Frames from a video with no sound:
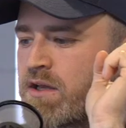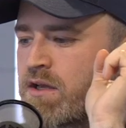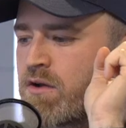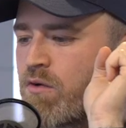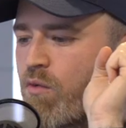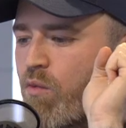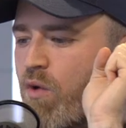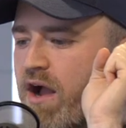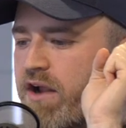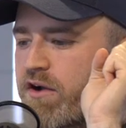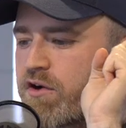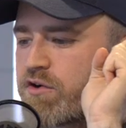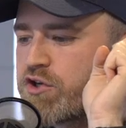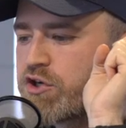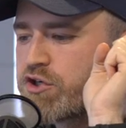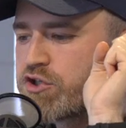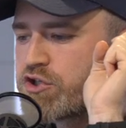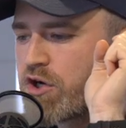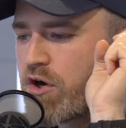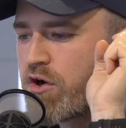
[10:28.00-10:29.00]
wired
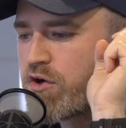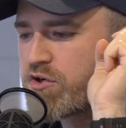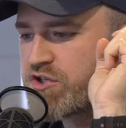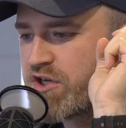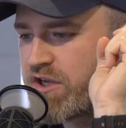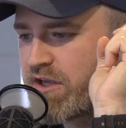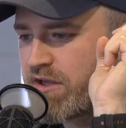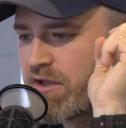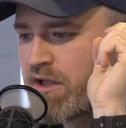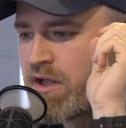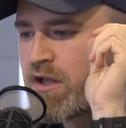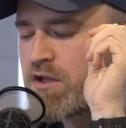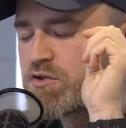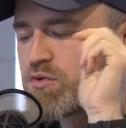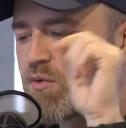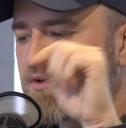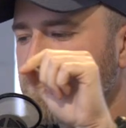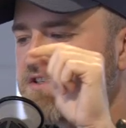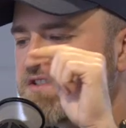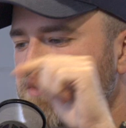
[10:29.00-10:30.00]
charging,
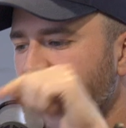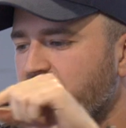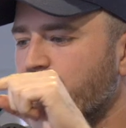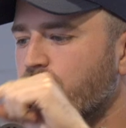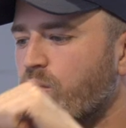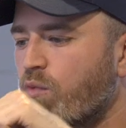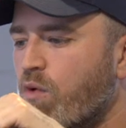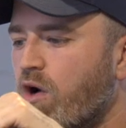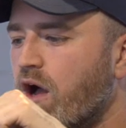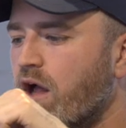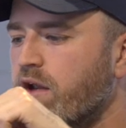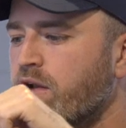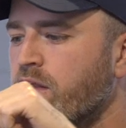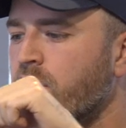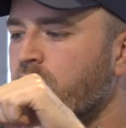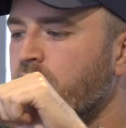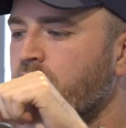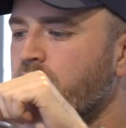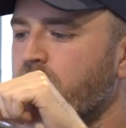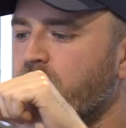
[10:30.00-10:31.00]
twenty-seven watt
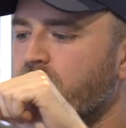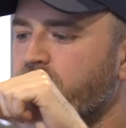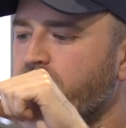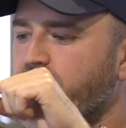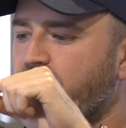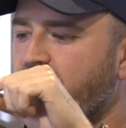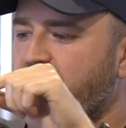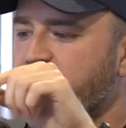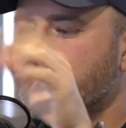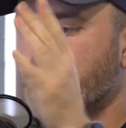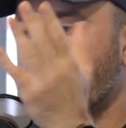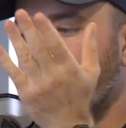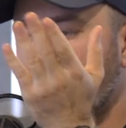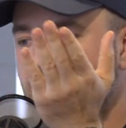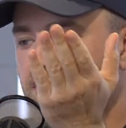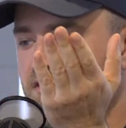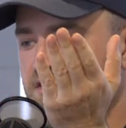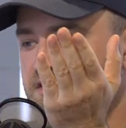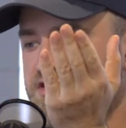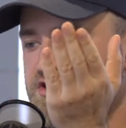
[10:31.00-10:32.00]
fast
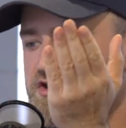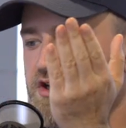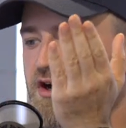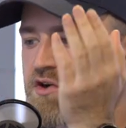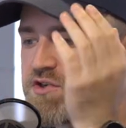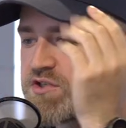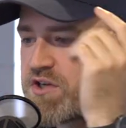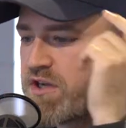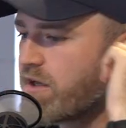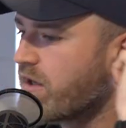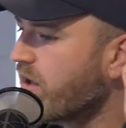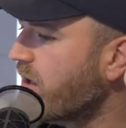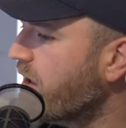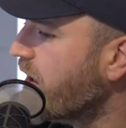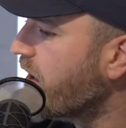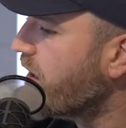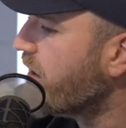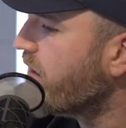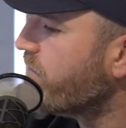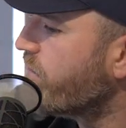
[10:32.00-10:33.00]
wireless charging,
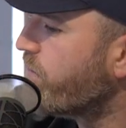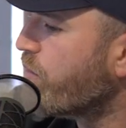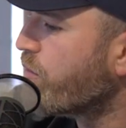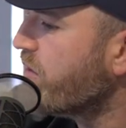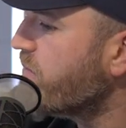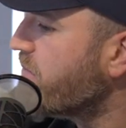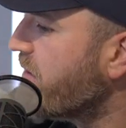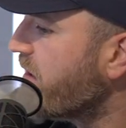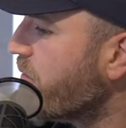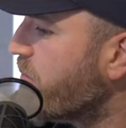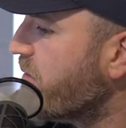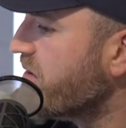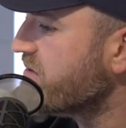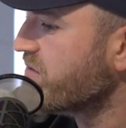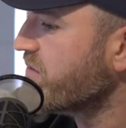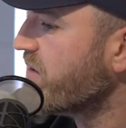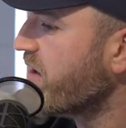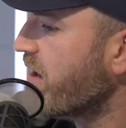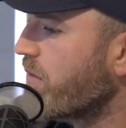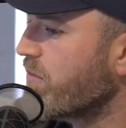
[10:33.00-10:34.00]
and forty
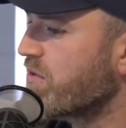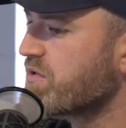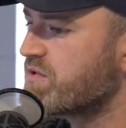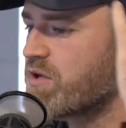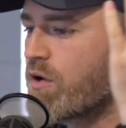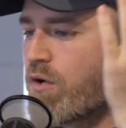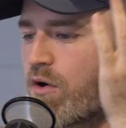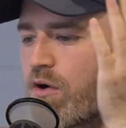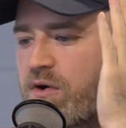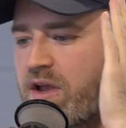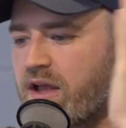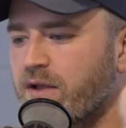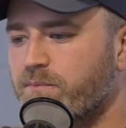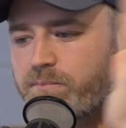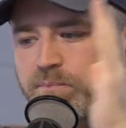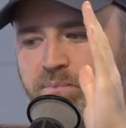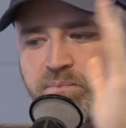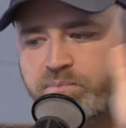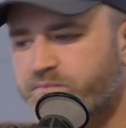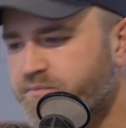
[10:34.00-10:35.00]
megapixel camera. So, okay,
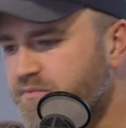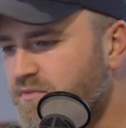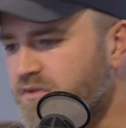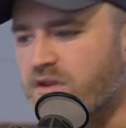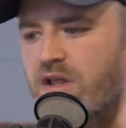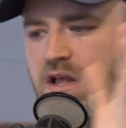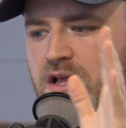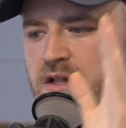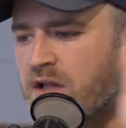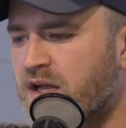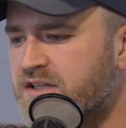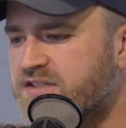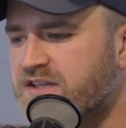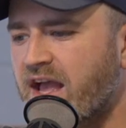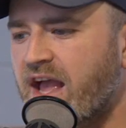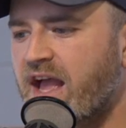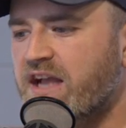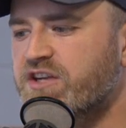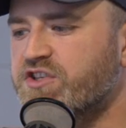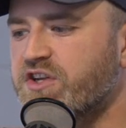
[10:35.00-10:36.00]
lots of
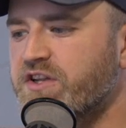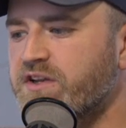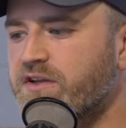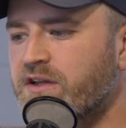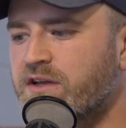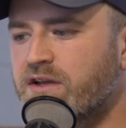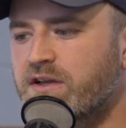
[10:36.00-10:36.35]
action,